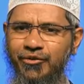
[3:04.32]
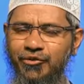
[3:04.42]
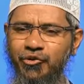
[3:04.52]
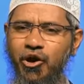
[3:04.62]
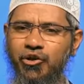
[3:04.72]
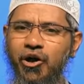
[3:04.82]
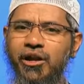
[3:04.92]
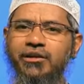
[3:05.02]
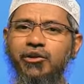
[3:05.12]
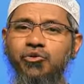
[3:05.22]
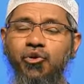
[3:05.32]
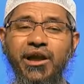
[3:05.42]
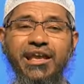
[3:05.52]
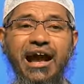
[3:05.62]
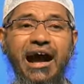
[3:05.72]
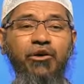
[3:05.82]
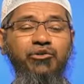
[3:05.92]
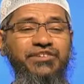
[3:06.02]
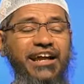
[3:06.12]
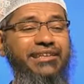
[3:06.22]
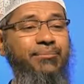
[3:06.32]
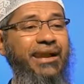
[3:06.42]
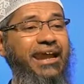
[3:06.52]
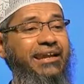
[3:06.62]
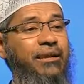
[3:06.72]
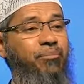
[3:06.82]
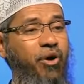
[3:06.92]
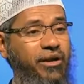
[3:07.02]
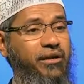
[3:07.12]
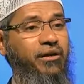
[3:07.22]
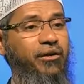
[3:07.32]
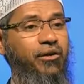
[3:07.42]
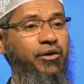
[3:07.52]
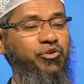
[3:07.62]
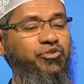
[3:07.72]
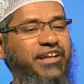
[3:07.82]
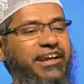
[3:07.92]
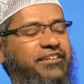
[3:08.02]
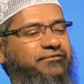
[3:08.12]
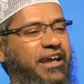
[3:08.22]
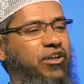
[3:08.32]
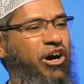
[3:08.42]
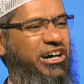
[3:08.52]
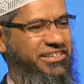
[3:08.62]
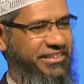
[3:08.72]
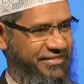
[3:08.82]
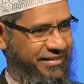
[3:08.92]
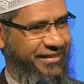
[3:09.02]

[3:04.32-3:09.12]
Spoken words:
you're not going outside the marital bond to satisfy your urges.